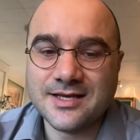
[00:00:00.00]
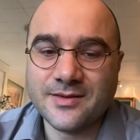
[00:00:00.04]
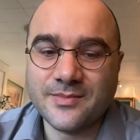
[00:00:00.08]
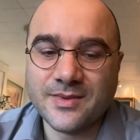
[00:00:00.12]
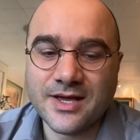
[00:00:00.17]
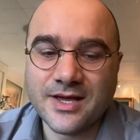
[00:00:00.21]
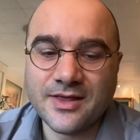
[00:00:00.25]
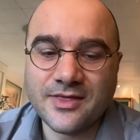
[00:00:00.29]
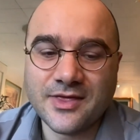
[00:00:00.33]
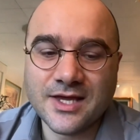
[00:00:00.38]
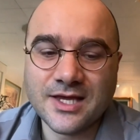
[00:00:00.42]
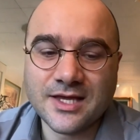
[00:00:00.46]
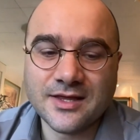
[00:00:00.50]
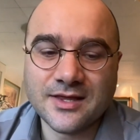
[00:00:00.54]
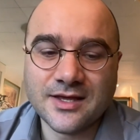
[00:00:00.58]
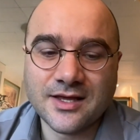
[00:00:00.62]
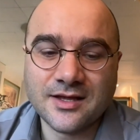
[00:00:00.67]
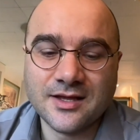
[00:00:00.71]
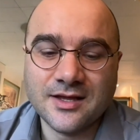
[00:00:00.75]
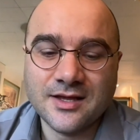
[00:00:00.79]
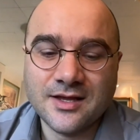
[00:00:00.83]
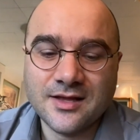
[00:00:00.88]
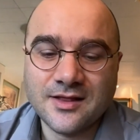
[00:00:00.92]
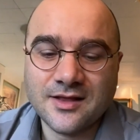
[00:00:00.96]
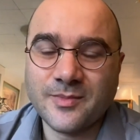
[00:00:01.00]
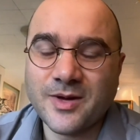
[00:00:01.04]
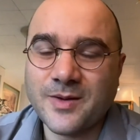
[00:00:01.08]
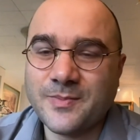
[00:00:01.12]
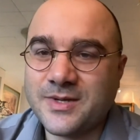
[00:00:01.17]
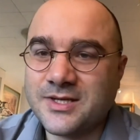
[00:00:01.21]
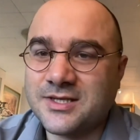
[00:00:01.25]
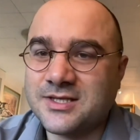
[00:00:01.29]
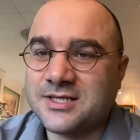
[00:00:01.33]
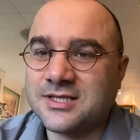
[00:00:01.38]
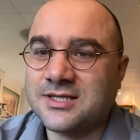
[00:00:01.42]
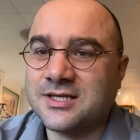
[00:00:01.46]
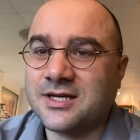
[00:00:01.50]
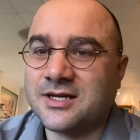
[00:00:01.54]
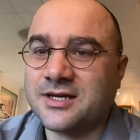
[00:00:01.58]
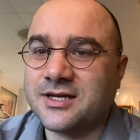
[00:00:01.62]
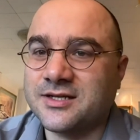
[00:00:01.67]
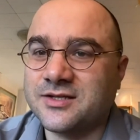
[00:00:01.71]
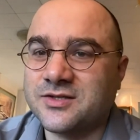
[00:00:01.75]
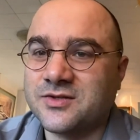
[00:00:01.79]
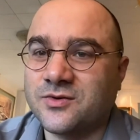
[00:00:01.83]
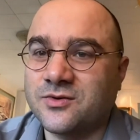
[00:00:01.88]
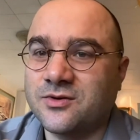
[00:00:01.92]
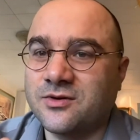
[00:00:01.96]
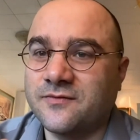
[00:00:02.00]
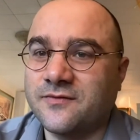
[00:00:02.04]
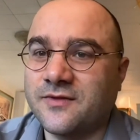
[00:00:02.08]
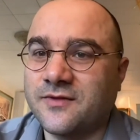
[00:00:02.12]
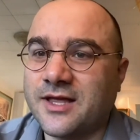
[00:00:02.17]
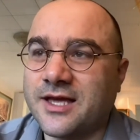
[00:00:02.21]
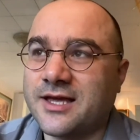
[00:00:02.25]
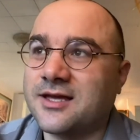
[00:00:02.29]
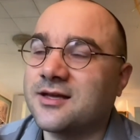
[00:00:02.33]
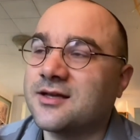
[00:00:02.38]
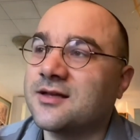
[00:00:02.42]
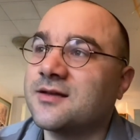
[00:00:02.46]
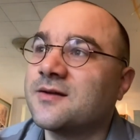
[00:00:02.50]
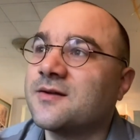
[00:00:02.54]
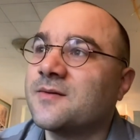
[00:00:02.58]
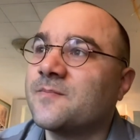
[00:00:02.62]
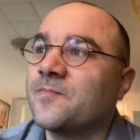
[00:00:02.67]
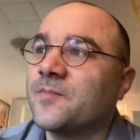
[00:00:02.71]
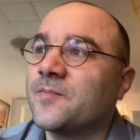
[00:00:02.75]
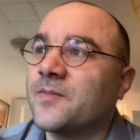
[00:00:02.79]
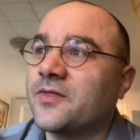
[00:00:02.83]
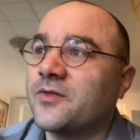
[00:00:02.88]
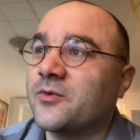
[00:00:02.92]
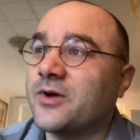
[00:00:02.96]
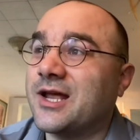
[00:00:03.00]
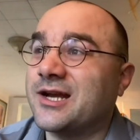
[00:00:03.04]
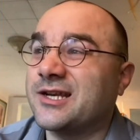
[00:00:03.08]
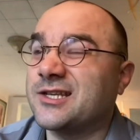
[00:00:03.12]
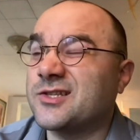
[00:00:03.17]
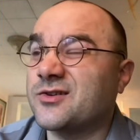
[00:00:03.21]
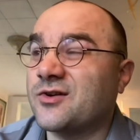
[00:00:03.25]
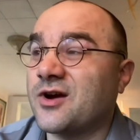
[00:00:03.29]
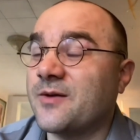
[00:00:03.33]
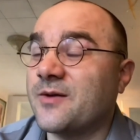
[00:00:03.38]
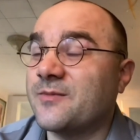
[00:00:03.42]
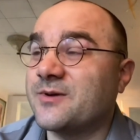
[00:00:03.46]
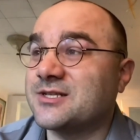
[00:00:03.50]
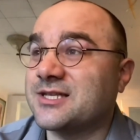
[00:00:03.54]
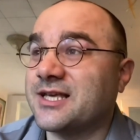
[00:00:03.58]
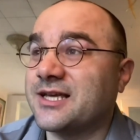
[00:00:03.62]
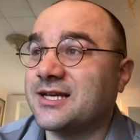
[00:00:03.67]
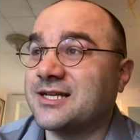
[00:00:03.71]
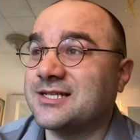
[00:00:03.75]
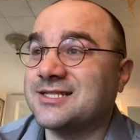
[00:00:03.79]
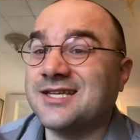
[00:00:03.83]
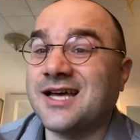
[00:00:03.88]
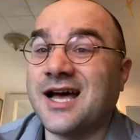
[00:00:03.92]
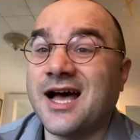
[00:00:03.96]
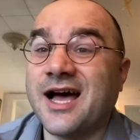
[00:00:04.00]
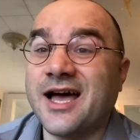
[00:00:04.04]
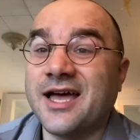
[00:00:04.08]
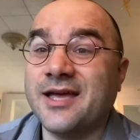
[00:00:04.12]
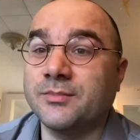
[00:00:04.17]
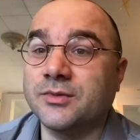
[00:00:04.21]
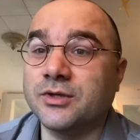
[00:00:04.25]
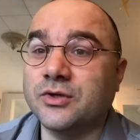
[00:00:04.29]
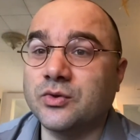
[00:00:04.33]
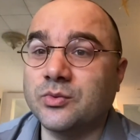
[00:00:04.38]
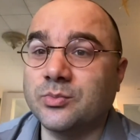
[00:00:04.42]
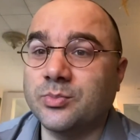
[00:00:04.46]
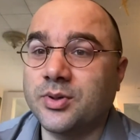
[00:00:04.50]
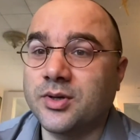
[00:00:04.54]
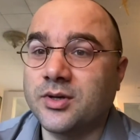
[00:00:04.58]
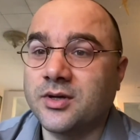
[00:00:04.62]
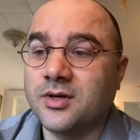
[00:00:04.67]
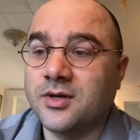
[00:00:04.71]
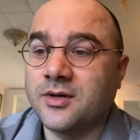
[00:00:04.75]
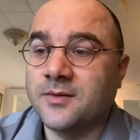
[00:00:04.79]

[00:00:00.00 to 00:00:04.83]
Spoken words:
They might think that, they might be stuck in sort of like the way I describe it is like a time loop,